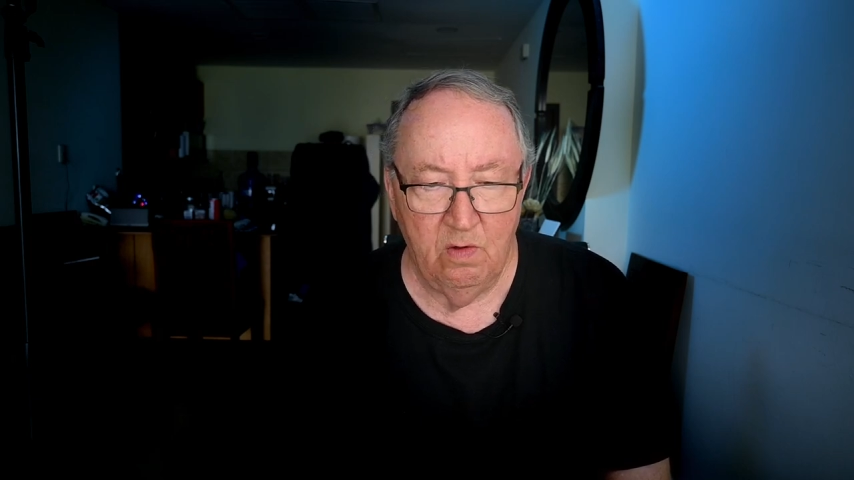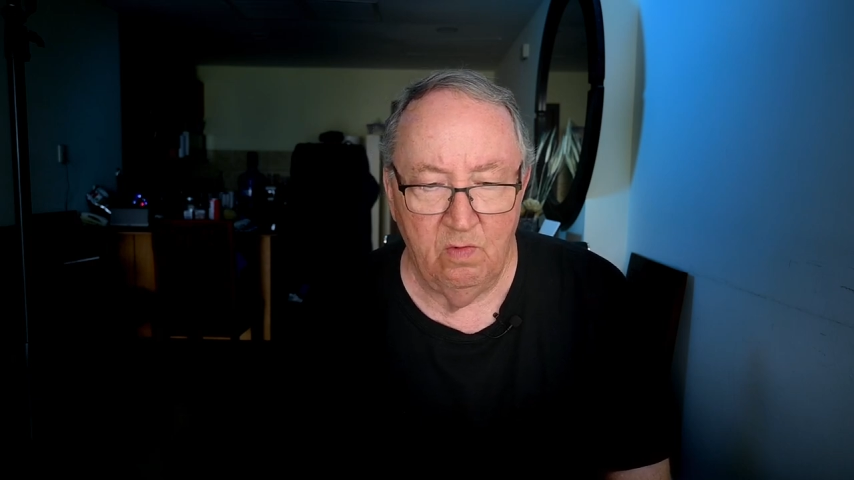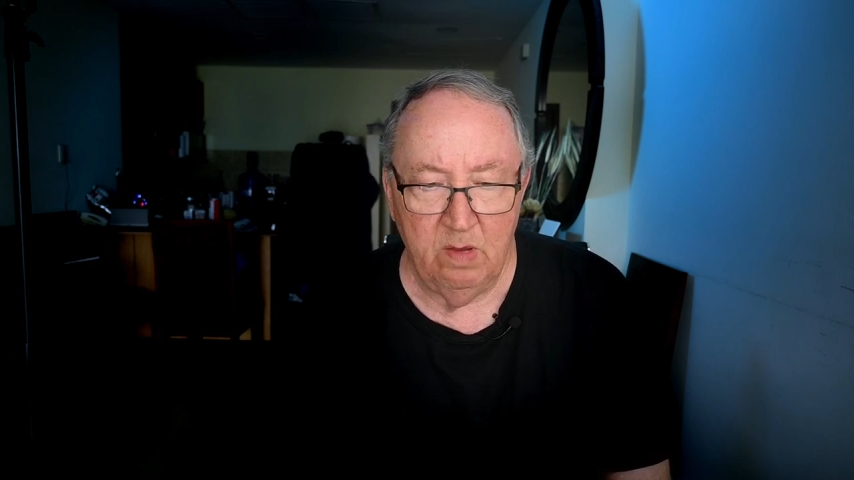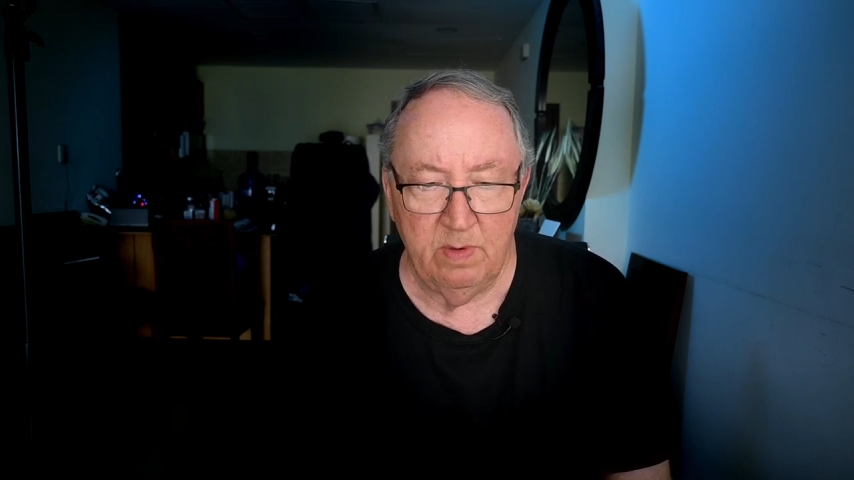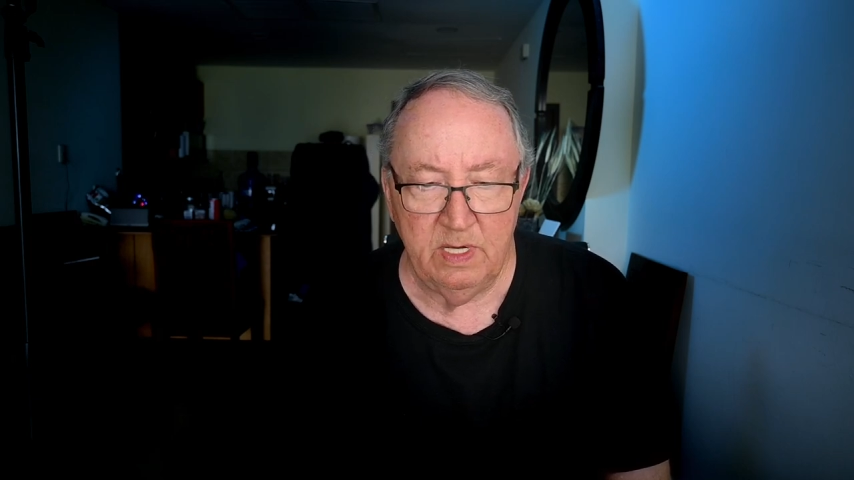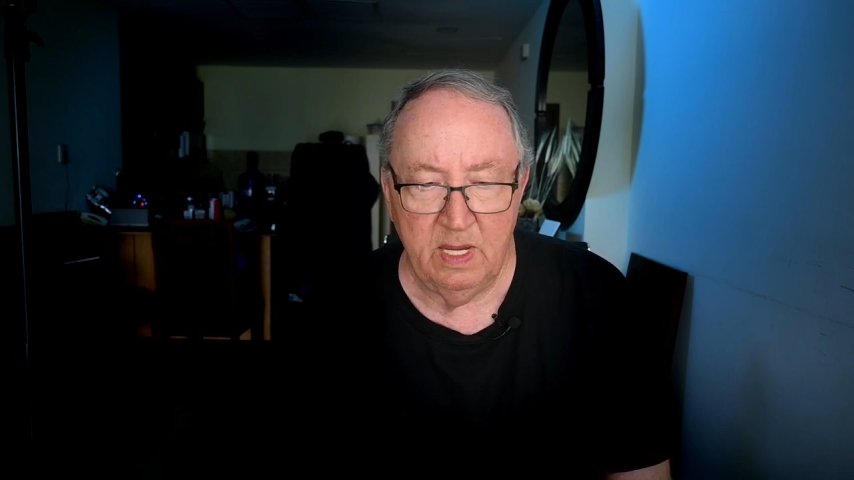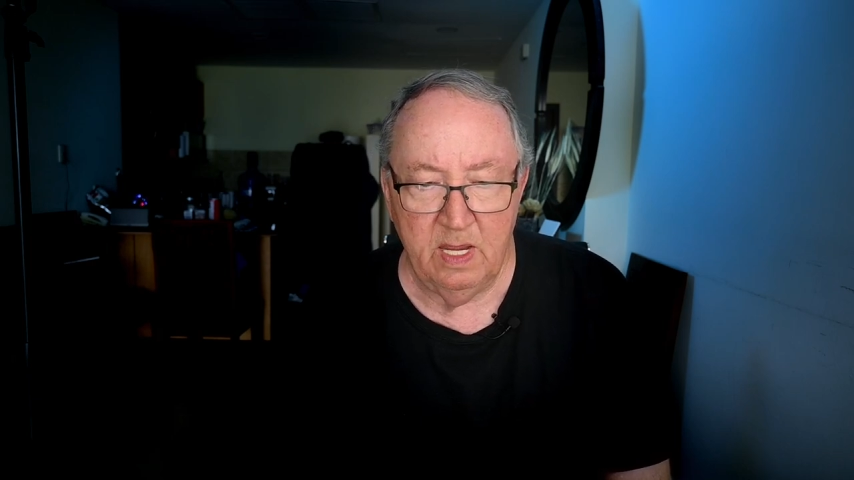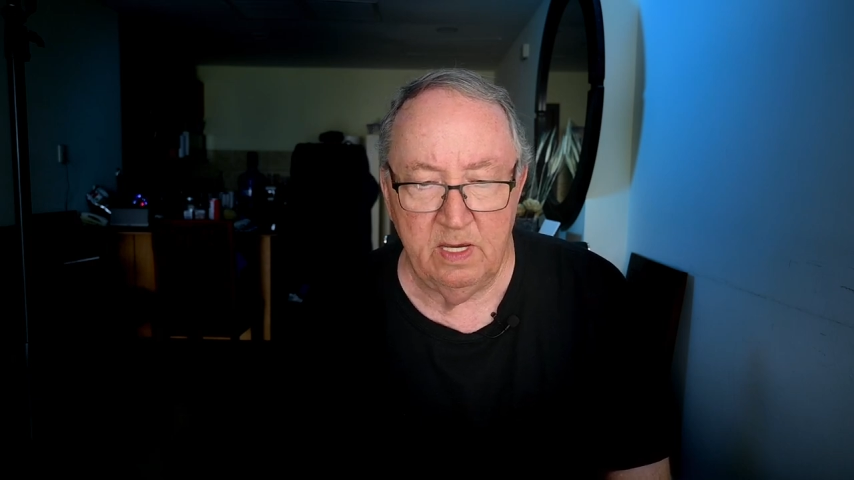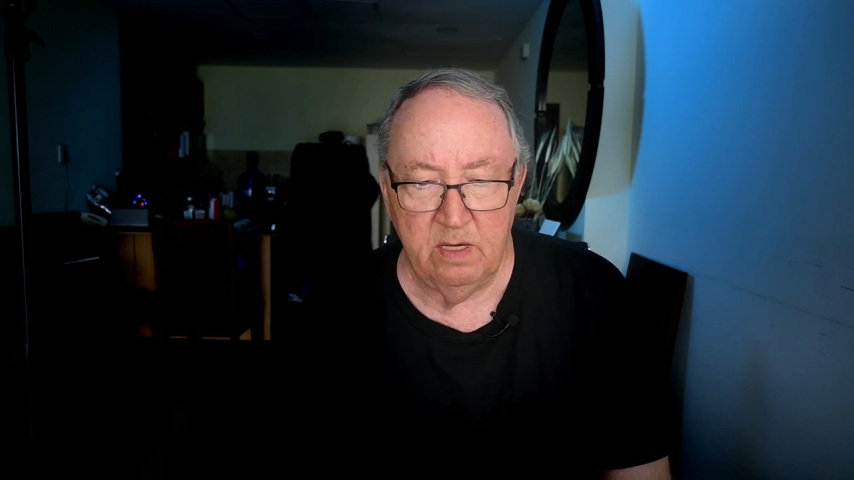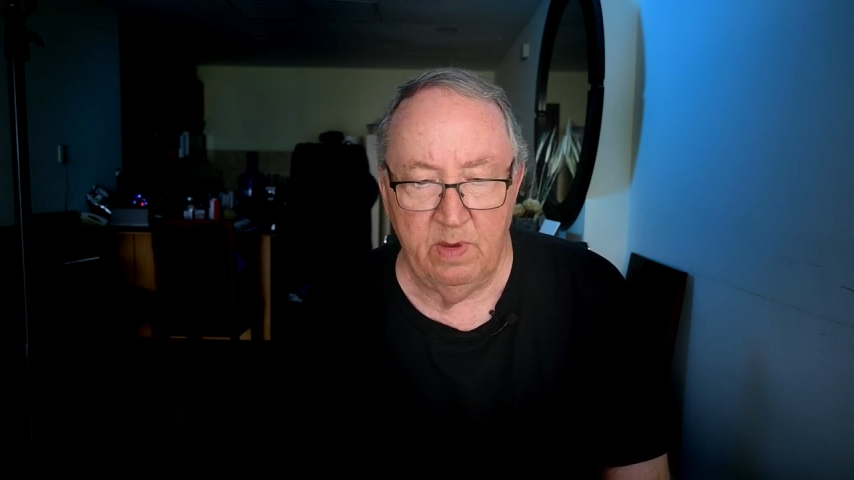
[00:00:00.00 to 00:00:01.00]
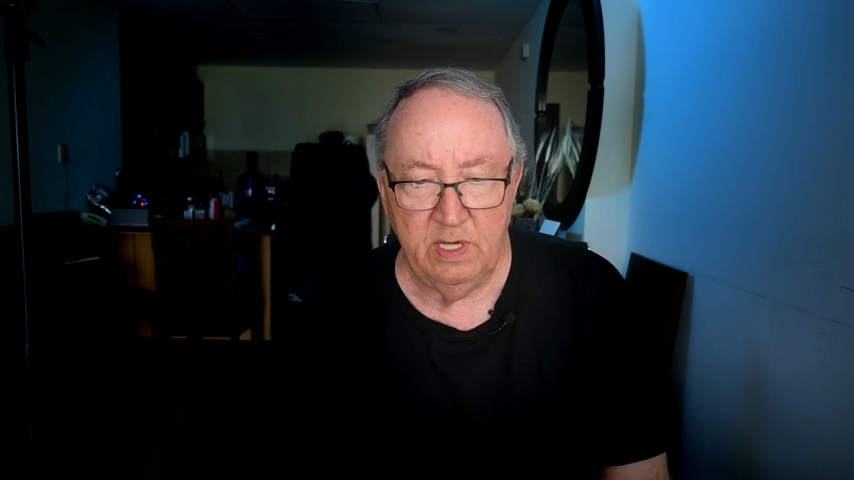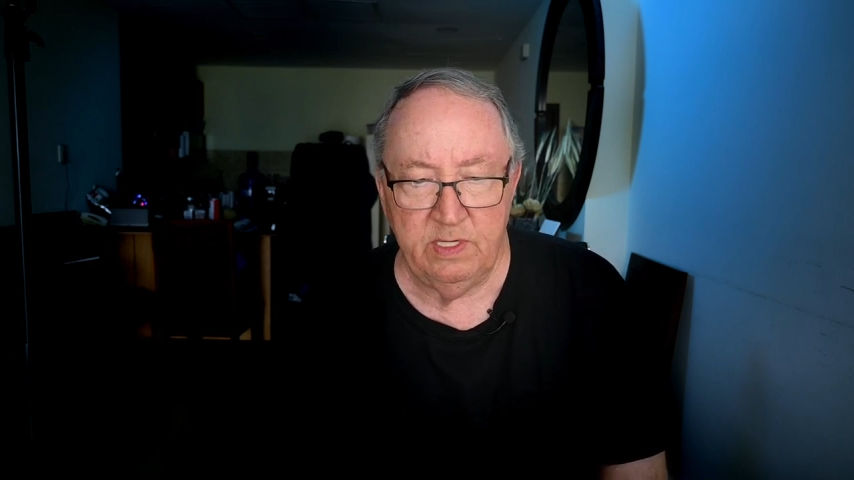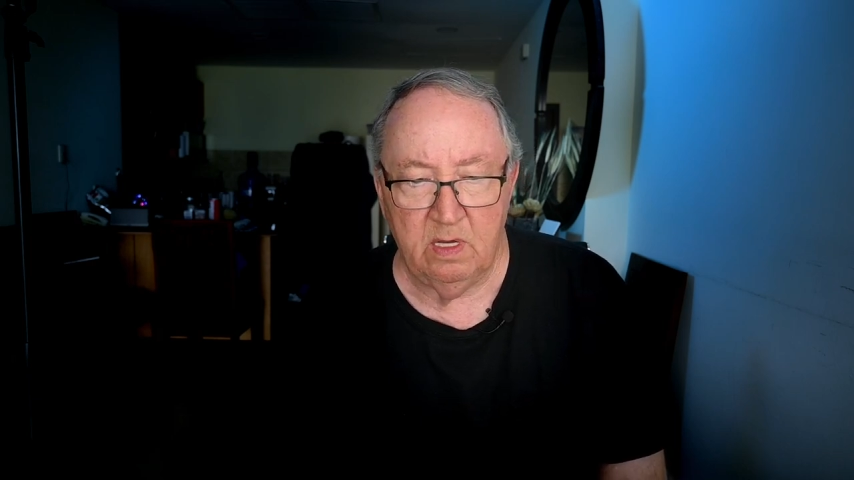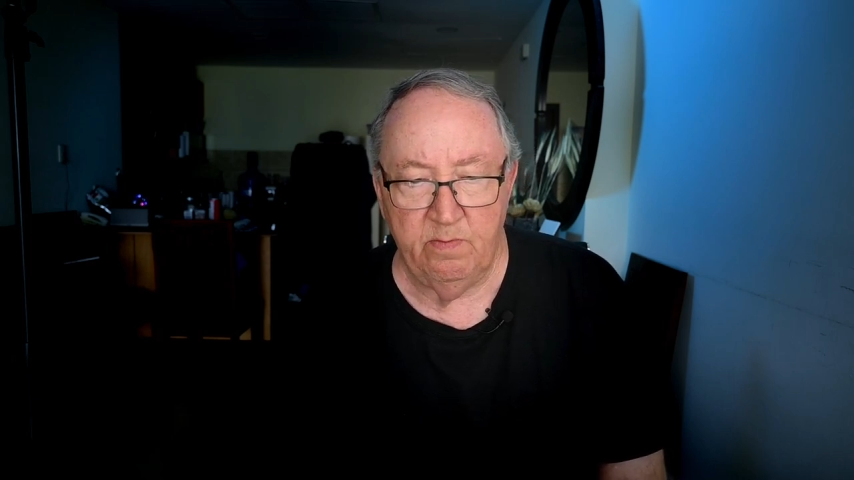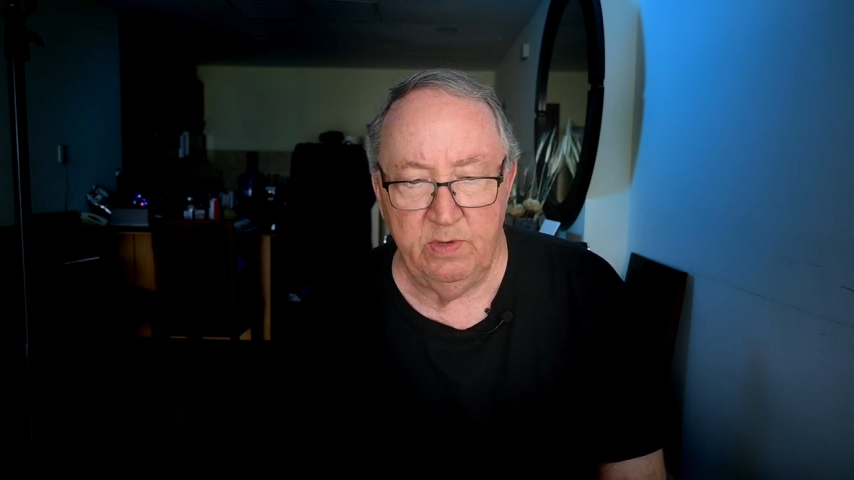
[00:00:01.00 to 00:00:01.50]
women and
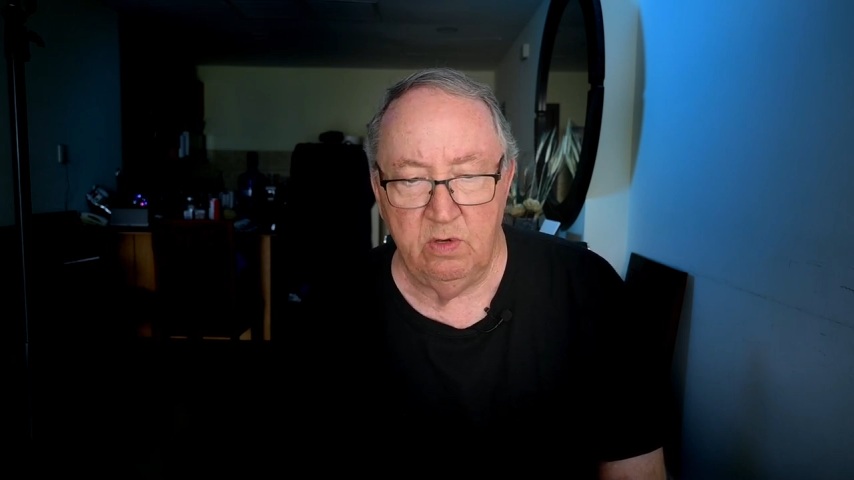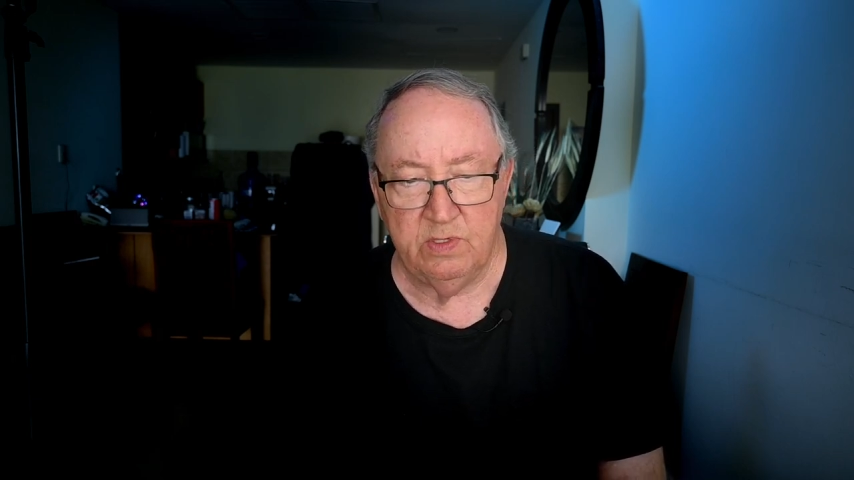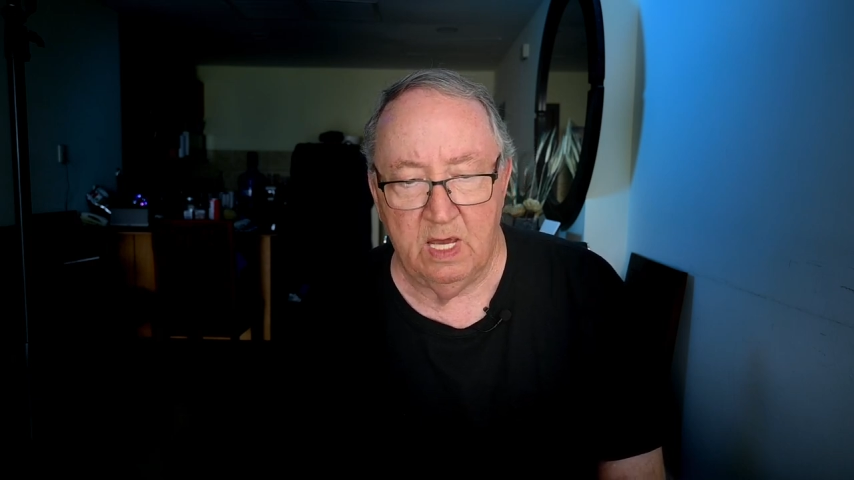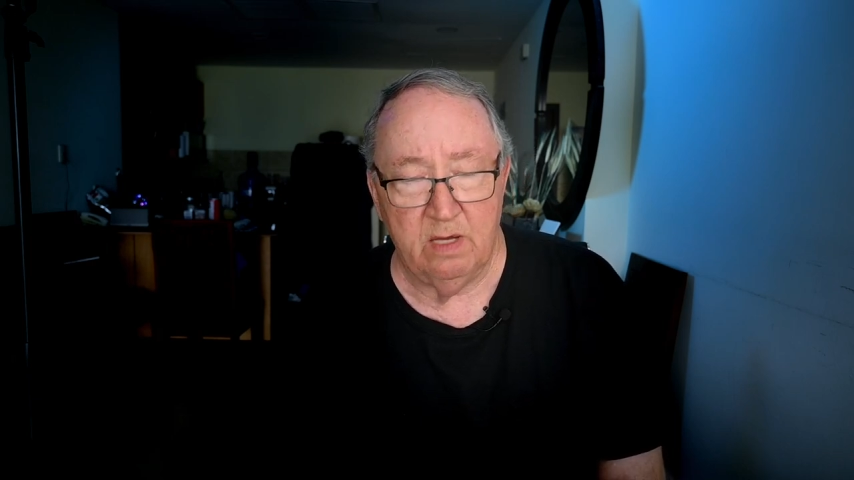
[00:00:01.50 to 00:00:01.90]
domestic abuse."